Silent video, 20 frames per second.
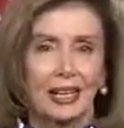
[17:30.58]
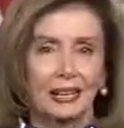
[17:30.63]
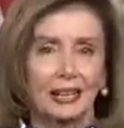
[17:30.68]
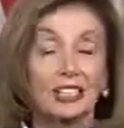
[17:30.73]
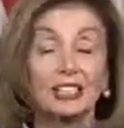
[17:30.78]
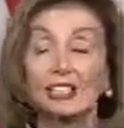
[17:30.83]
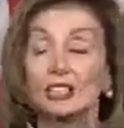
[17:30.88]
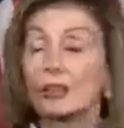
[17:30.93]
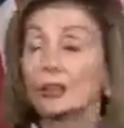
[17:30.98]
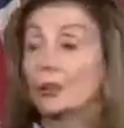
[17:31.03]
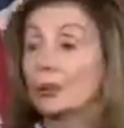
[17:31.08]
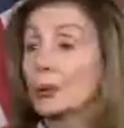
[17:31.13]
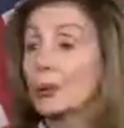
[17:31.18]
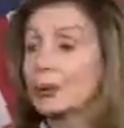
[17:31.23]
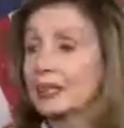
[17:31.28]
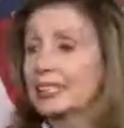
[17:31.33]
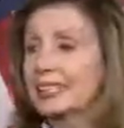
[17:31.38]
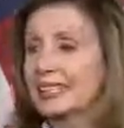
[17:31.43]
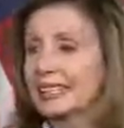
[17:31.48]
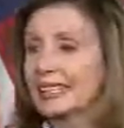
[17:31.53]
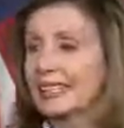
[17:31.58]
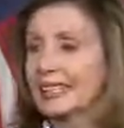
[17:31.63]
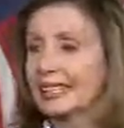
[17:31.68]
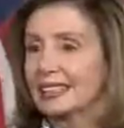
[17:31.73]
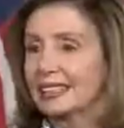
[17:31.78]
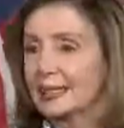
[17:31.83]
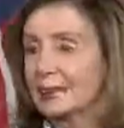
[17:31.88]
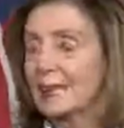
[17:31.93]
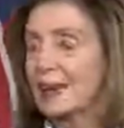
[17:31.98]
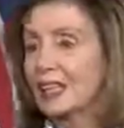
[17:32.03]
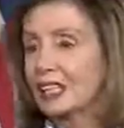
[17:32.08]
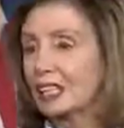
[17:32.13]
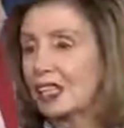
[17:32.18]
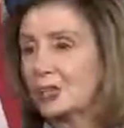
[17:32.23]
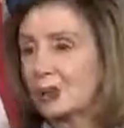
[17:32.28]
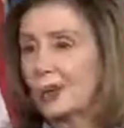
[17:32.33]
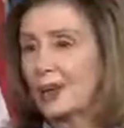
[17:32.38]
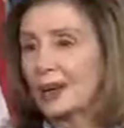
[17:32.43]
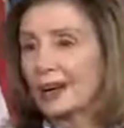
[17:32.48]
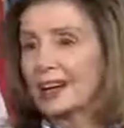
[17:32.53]
ingenuity, and he makes
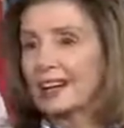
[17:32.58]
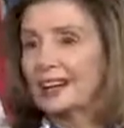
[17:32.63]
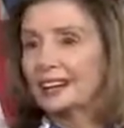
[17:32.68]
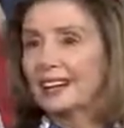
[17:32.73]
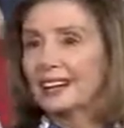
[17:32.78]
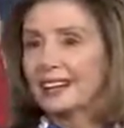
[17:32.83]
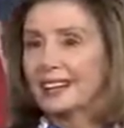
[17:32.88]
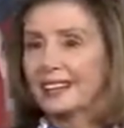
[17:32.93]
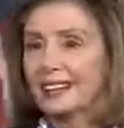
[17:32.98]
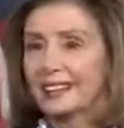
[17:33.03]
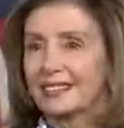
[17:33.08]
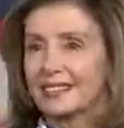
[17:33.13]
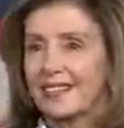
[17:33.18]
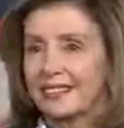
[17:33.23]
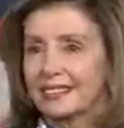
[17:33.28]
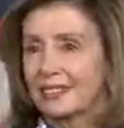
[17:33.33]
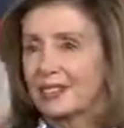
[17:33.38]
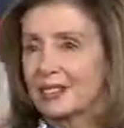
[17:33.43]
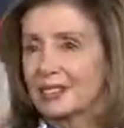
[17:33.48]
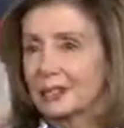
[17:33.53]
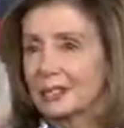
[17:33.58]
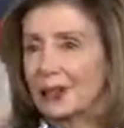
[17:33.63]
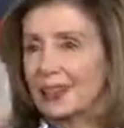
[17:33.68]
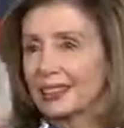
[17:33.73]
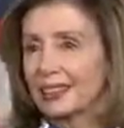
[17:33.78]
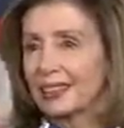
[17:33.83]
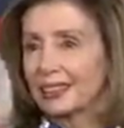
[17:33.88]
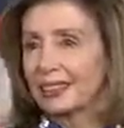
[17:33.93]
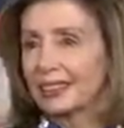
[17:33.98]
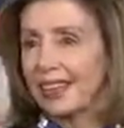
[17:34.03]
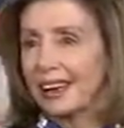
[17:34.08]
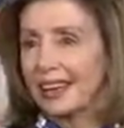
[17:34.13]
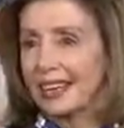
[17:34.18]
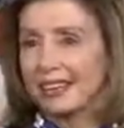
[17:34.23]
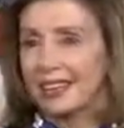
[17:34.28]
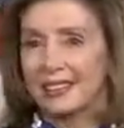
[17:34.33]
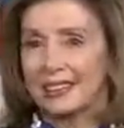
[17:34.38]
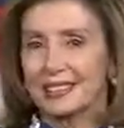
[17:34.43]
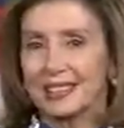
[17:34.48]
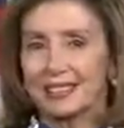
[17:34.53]
sure that it is
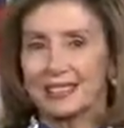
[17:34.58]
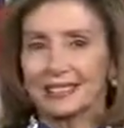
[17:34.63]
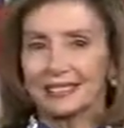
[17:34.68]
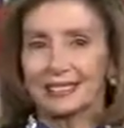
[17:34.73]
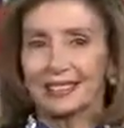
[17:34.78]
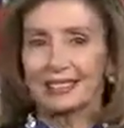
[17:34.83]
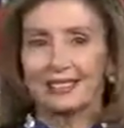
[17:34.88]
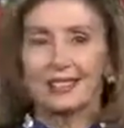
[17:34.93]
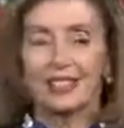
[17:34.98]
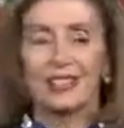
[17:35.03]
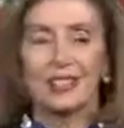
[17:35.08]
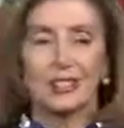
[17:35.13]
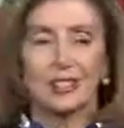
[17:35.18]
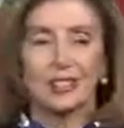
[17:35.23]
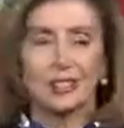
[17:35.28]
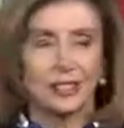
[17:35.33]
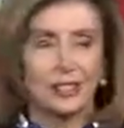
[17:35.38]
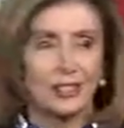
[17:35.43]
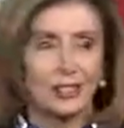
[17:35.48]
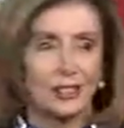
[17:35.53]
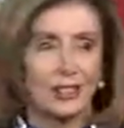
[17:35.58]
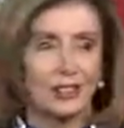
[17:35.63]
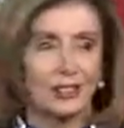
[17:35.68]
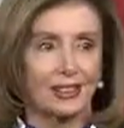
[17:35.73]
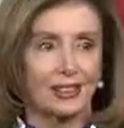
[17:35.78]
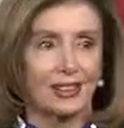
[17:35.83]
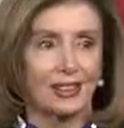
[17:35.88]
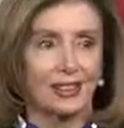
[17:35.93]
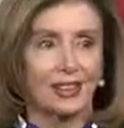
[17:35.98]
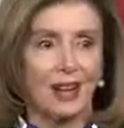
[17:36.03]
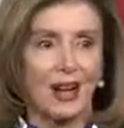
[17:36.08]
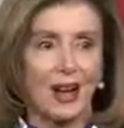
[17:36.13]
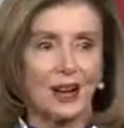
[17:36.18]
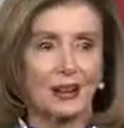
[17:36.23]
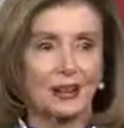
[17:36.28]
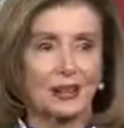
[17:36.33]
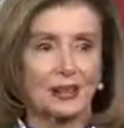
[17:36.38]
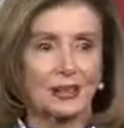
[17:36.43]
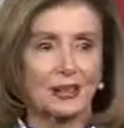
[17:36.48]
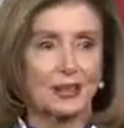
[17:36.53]
recognized in legislation in the
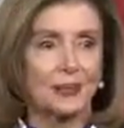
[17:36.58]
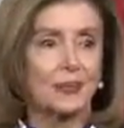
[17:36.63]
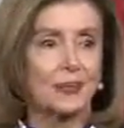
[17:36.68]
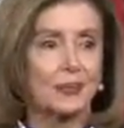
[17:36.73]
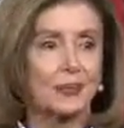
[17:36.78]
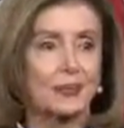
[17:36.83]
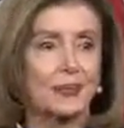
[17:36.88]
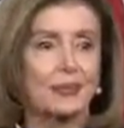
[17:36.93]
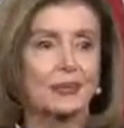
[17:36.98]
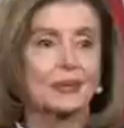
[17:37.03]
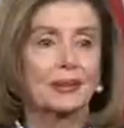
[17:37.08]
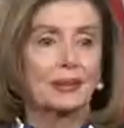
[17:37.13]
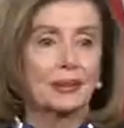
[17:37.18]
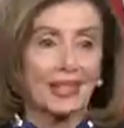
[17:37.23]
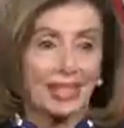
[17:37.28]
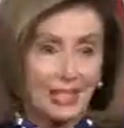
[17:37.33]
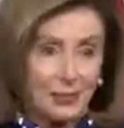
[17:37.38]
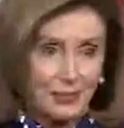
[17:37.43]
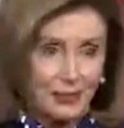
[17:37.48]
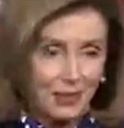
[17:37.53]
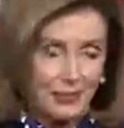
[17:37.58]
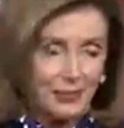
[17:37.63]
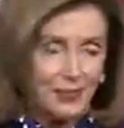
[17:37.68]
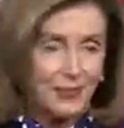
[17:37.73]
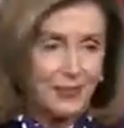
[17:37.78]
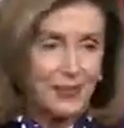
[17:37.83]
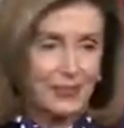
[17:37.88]
Congress. Yes, ma'am.